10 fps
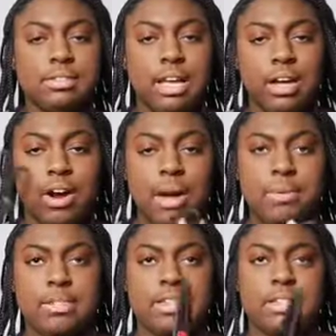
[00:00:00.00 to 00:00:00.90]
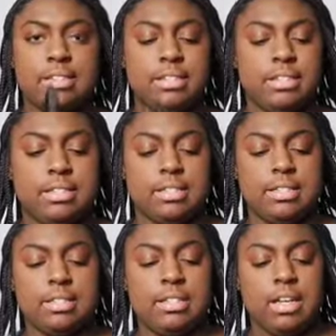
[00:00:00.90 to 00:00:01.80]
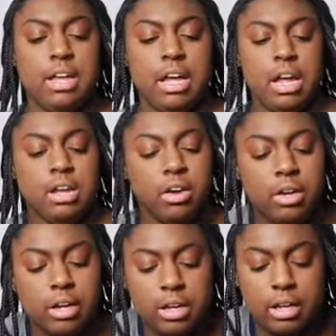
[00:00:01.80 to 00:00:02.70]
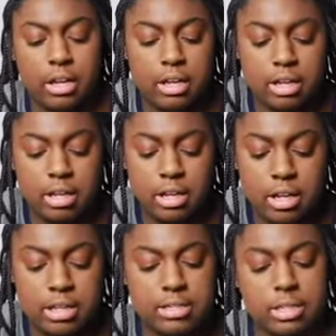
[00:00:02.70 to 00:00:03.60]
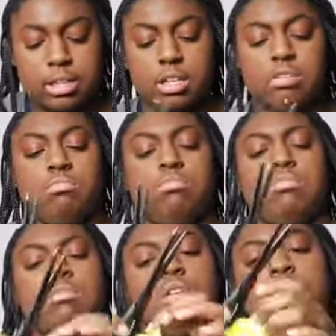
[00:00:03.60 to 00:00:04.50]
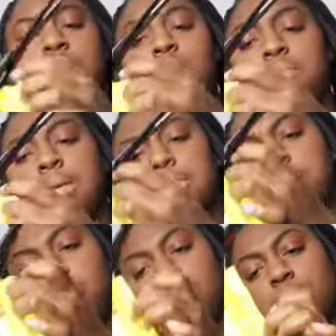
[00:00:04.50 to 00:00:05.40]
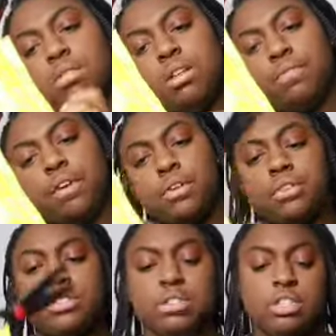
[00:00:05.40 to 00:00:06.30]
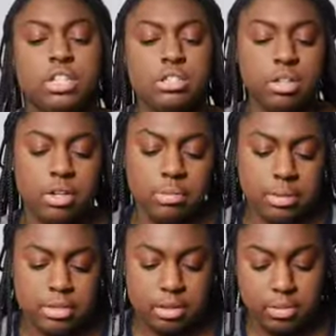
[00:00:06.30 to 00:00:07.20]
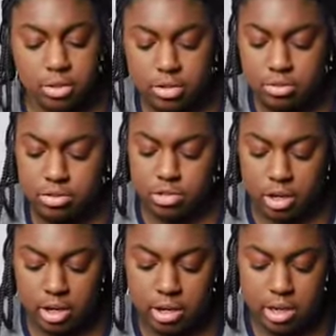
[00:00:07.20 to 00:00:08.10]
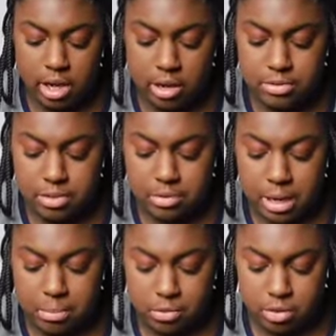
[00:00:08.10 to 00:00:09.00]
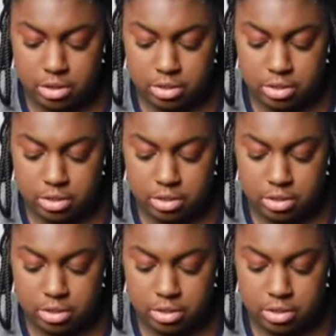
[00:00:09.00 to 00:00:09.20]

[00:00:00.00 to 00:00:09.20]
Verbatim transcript: And grab your scissors, and you're gonna cut into the bent part of the folds, so just so they'll be somewhat straight and have some type of order